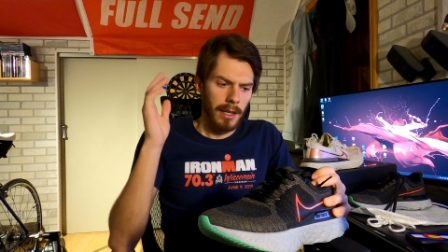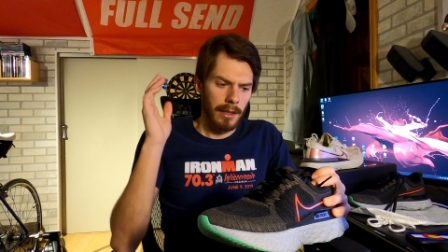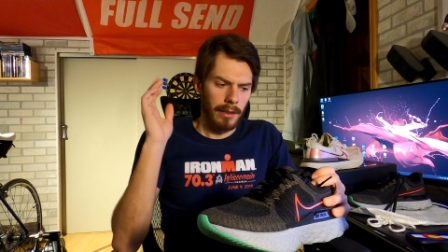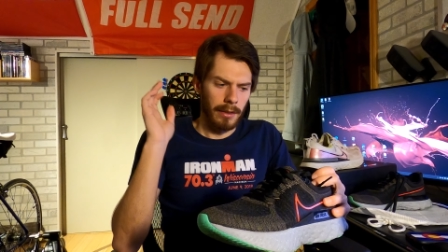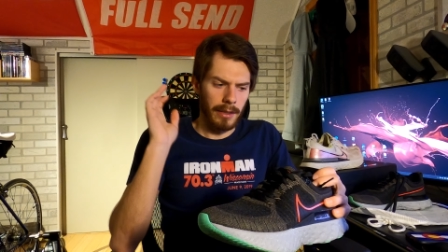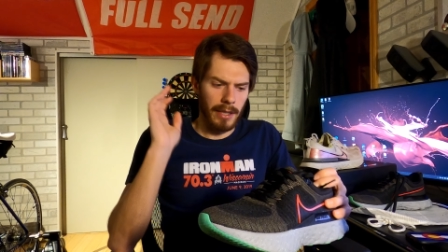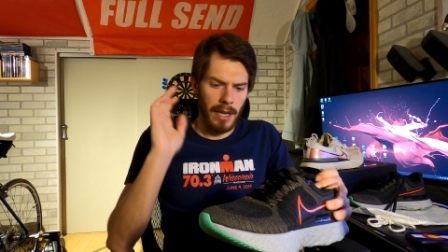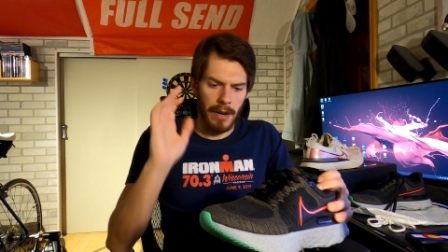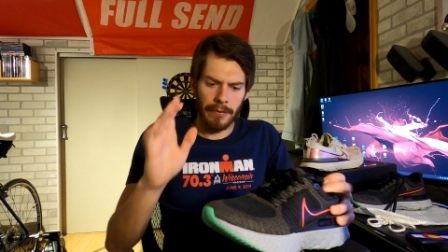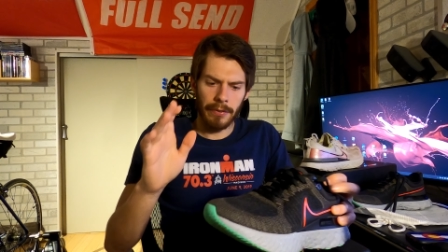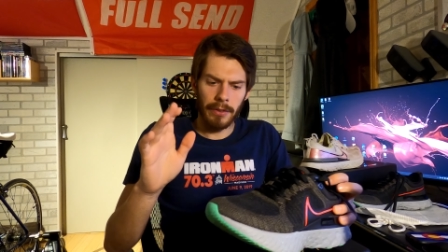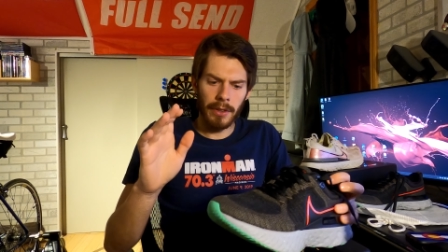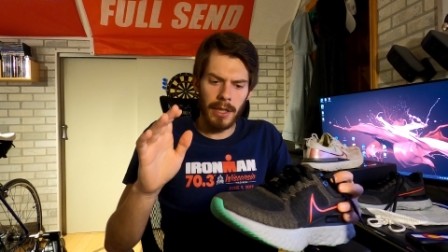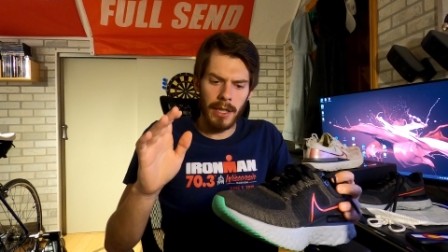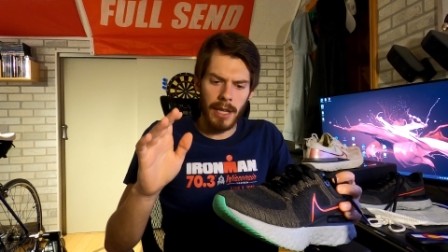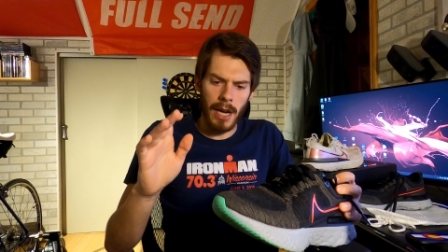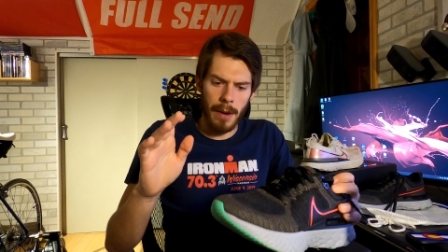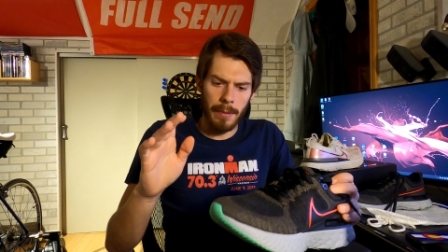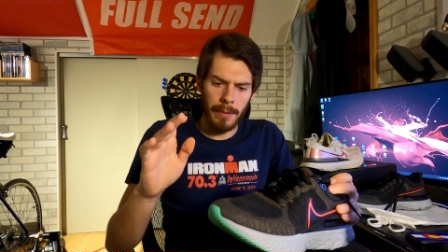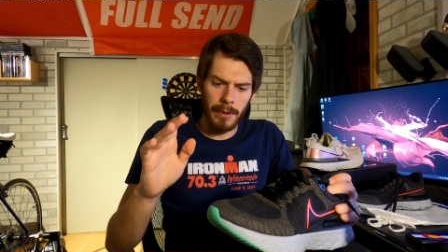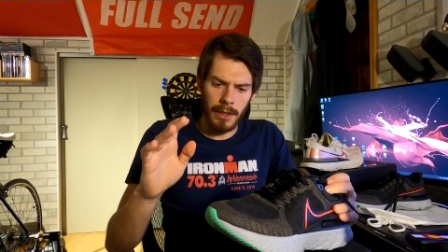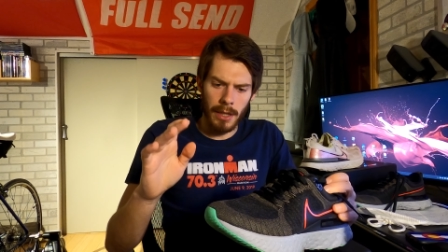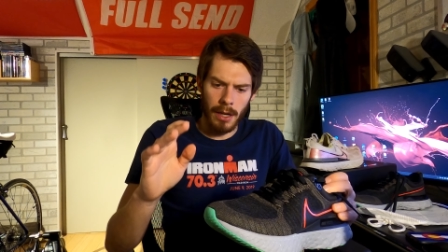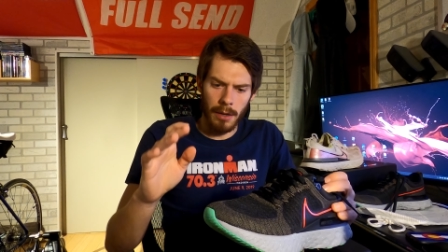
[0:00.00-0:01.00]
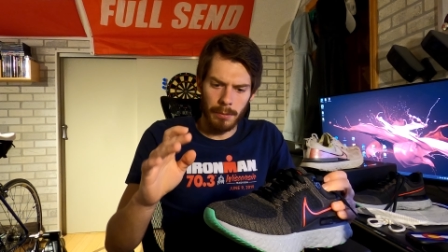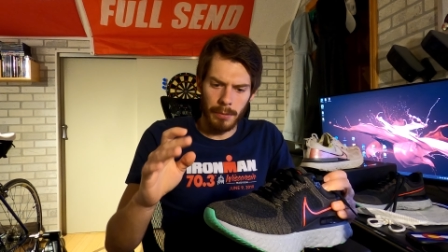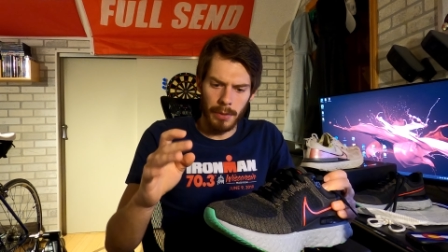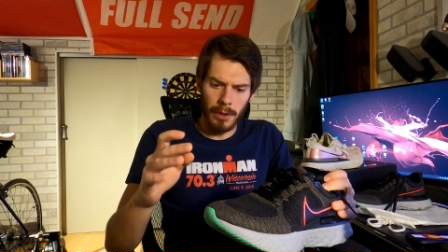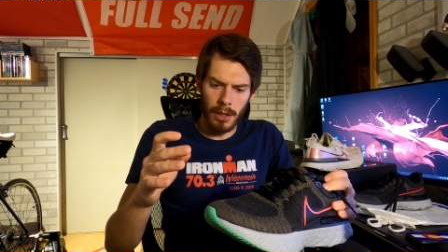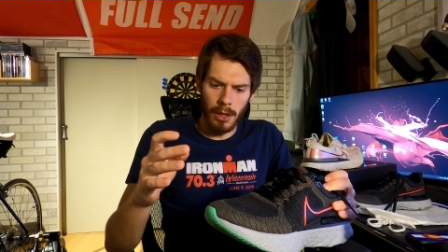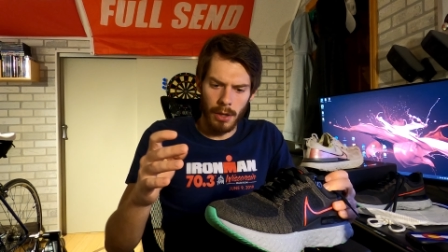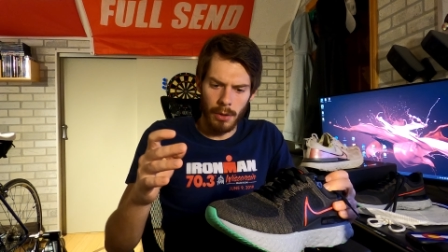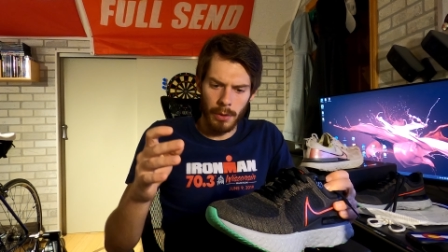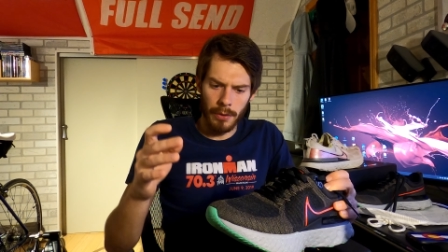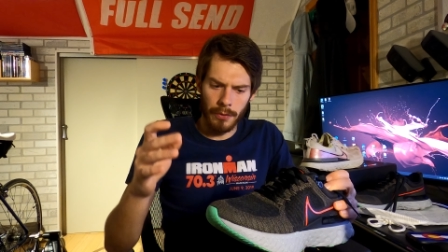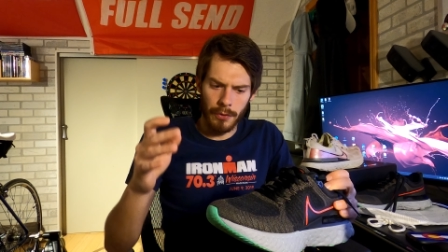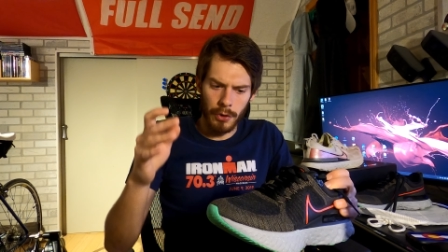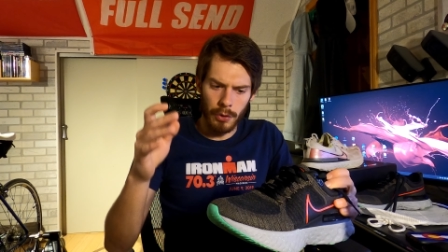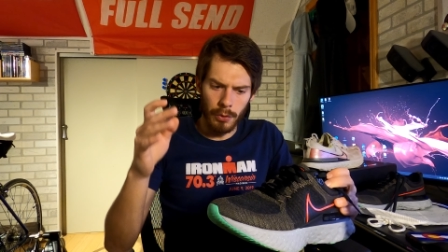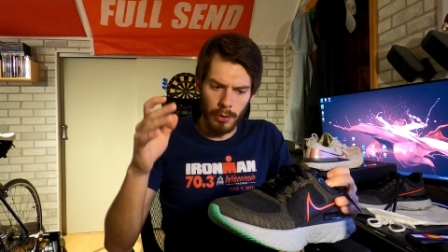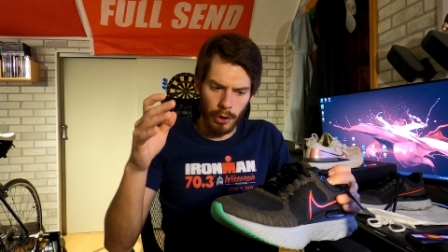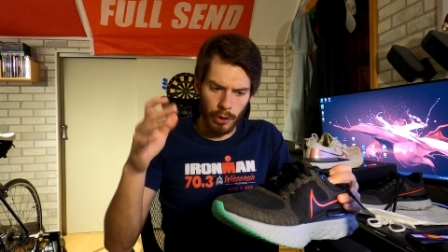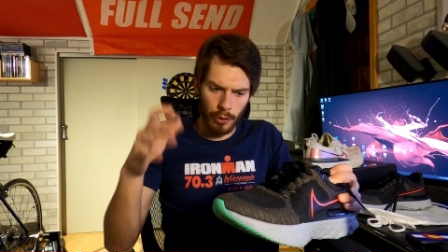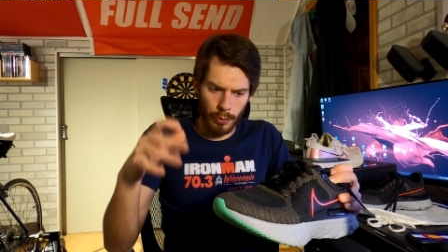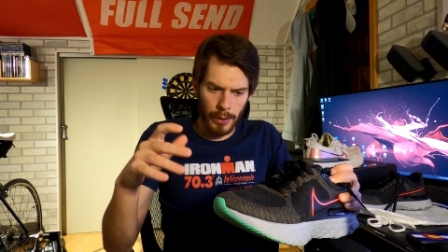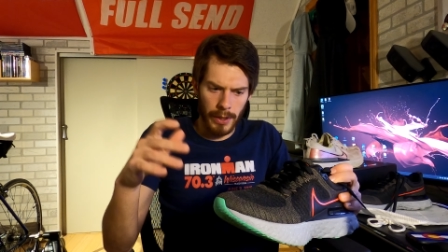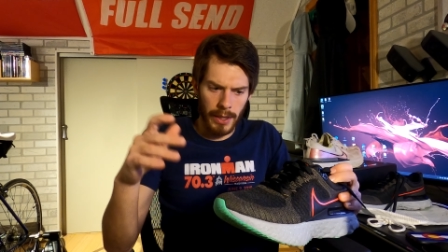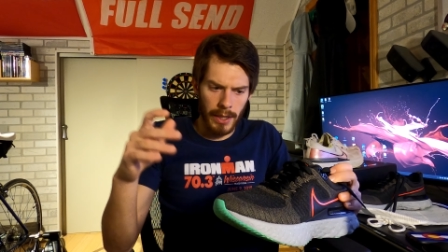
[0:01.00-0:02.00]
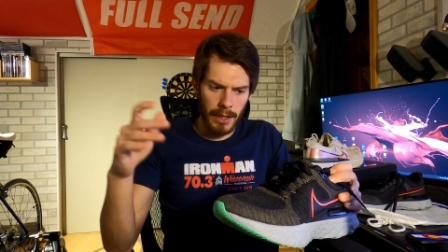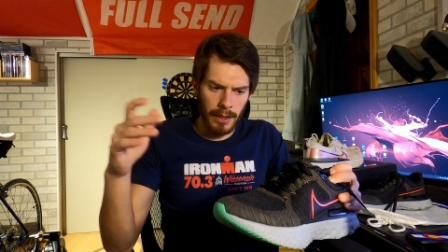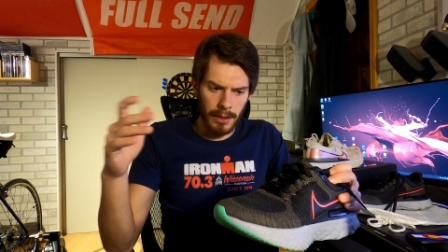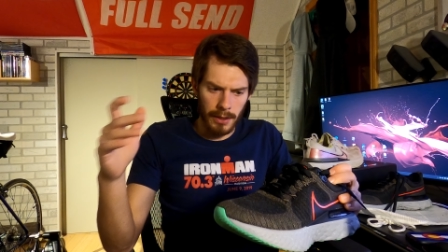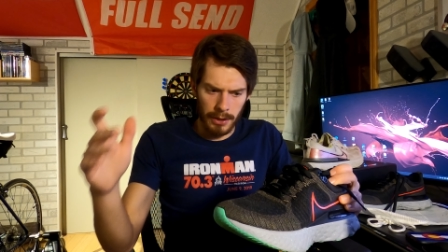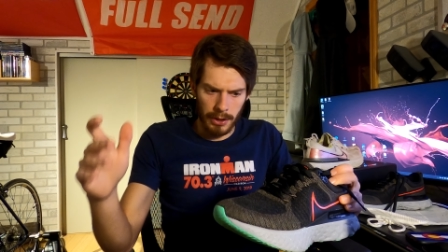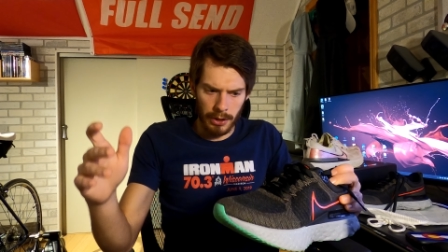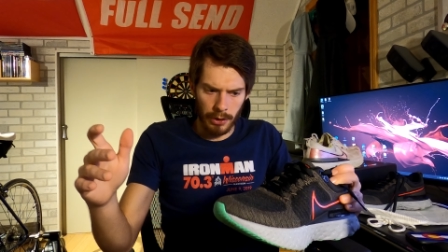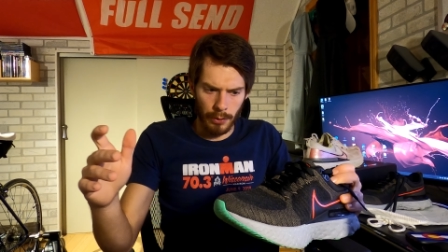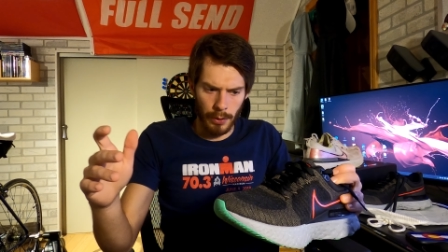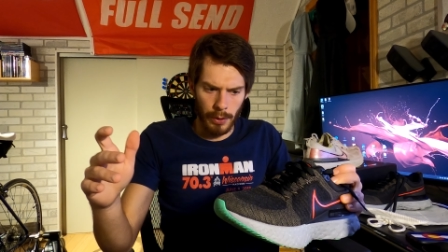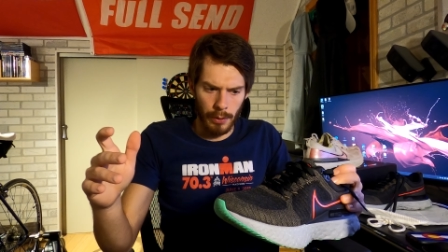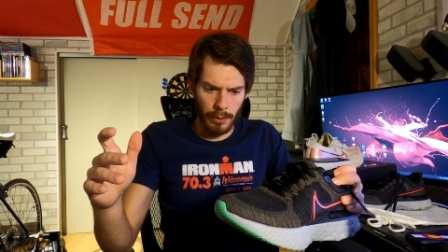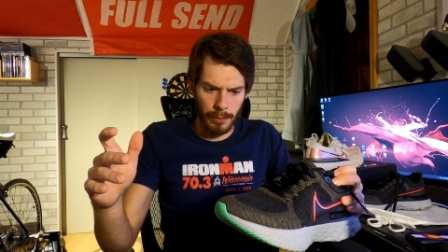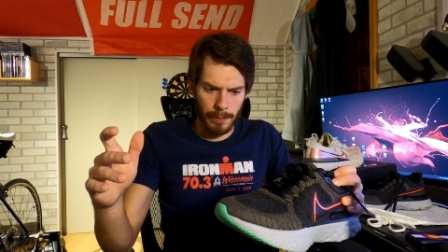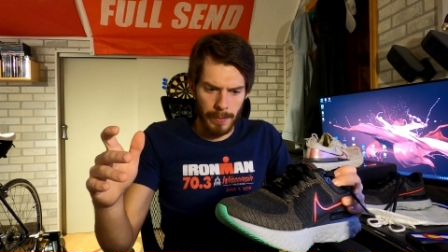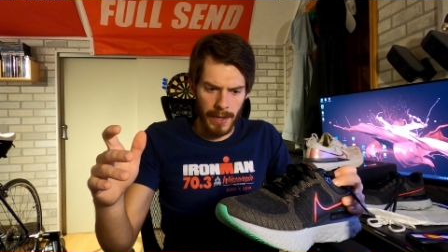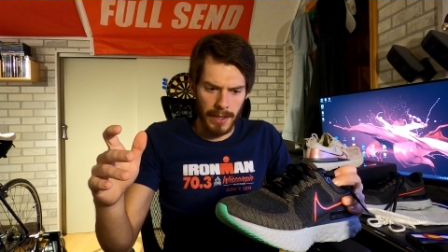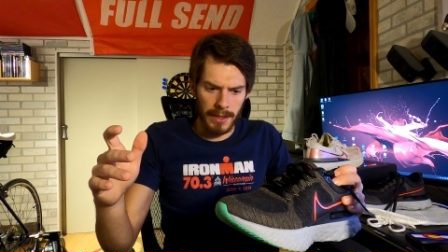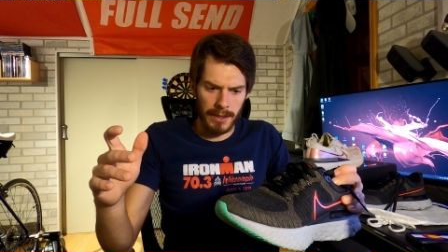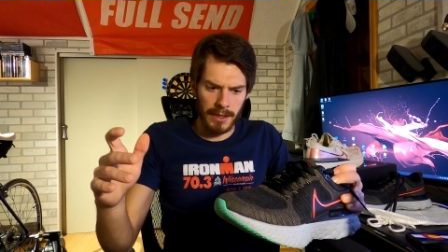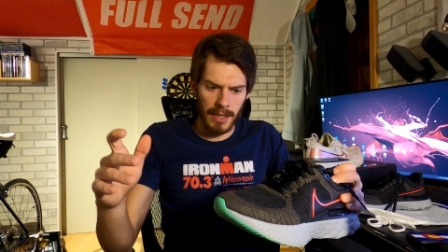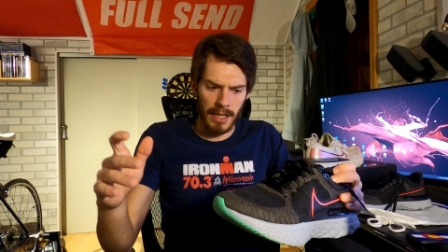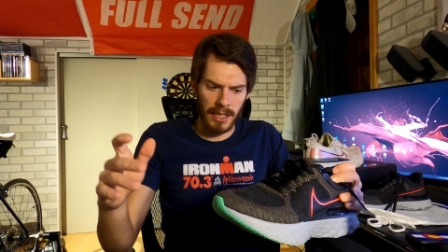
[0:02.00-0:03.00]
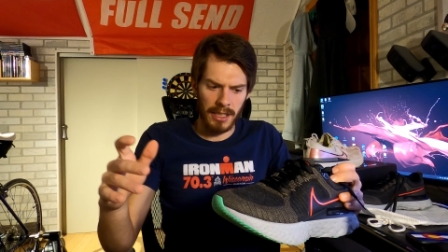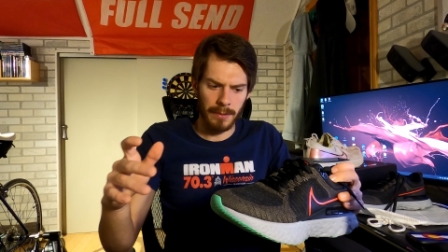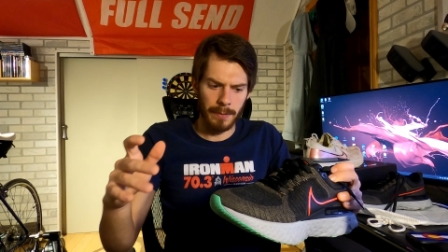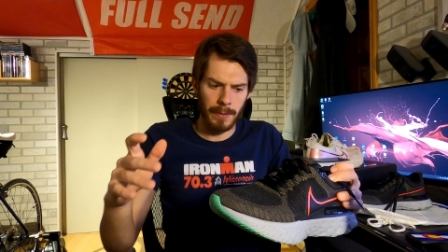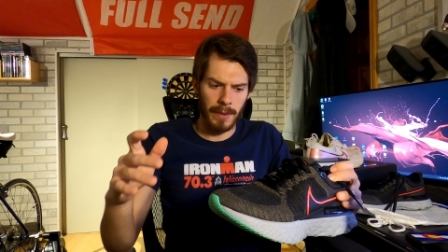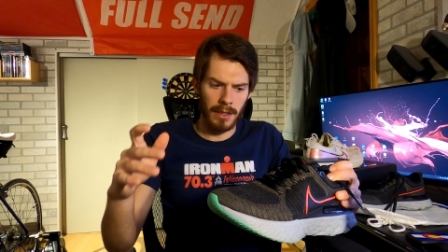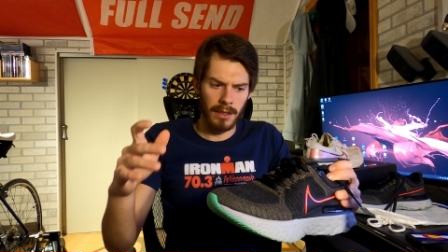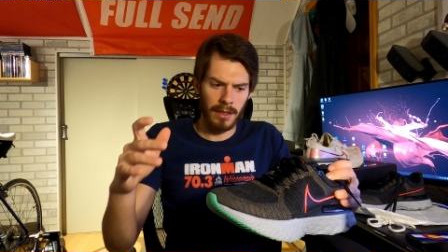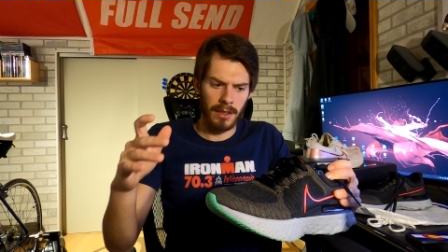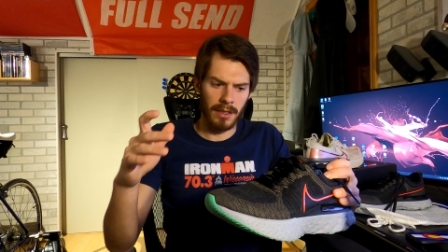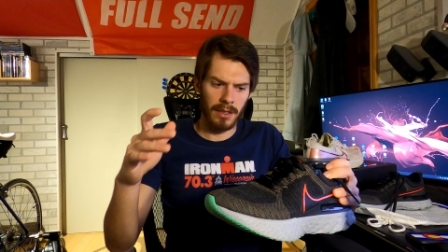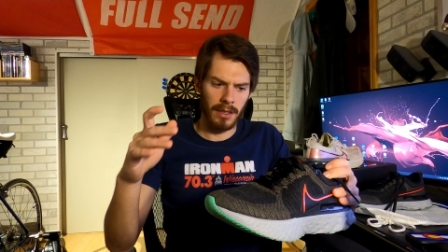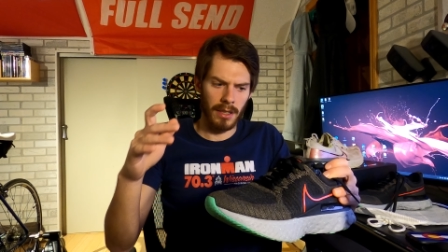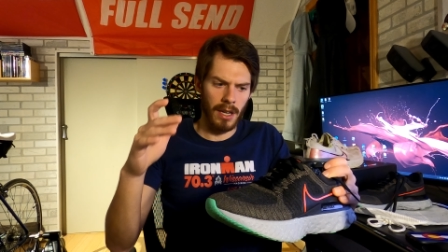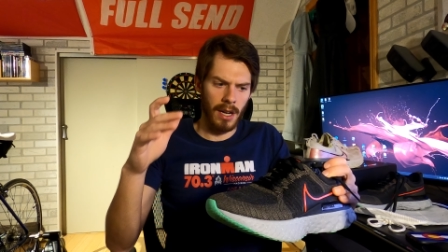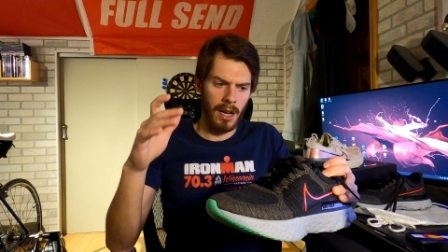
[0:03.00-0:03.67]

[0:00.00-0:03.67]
Definitely comment down below if you agree, disagree with my assessment.